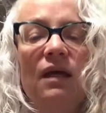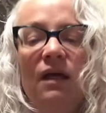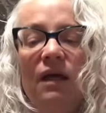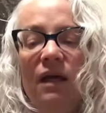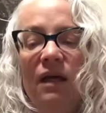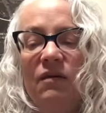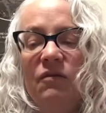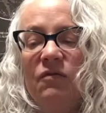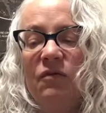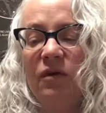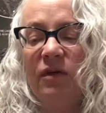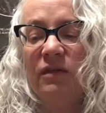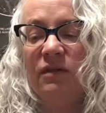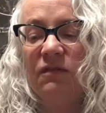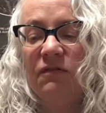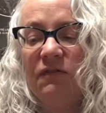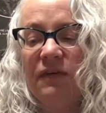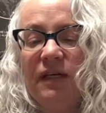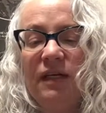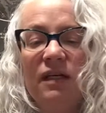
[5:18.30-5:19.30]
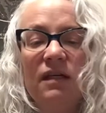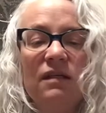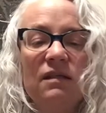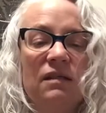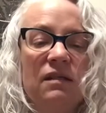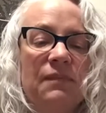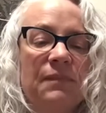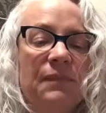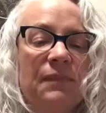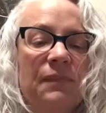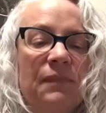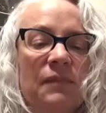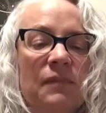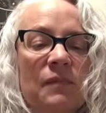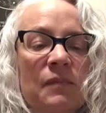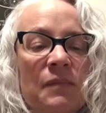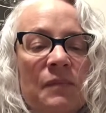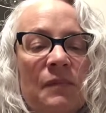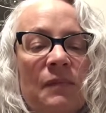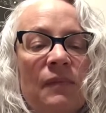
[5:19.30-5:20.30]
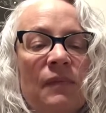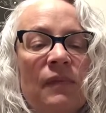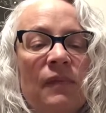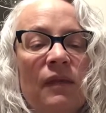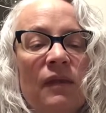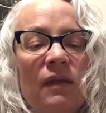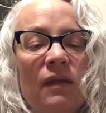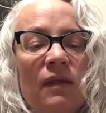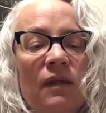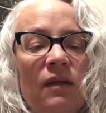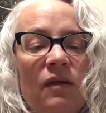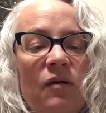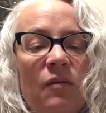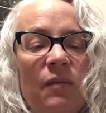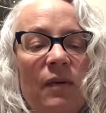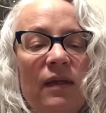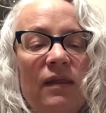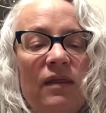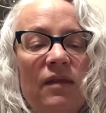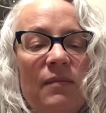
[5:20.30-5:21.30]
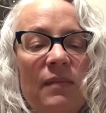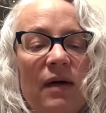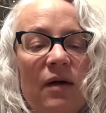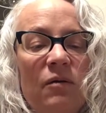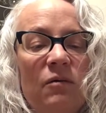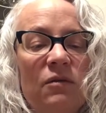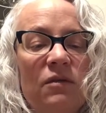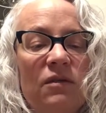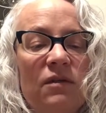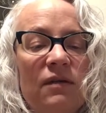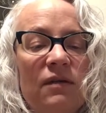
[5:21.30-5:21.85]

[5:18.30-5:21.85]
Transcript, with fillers: And for his feet, you bend them out,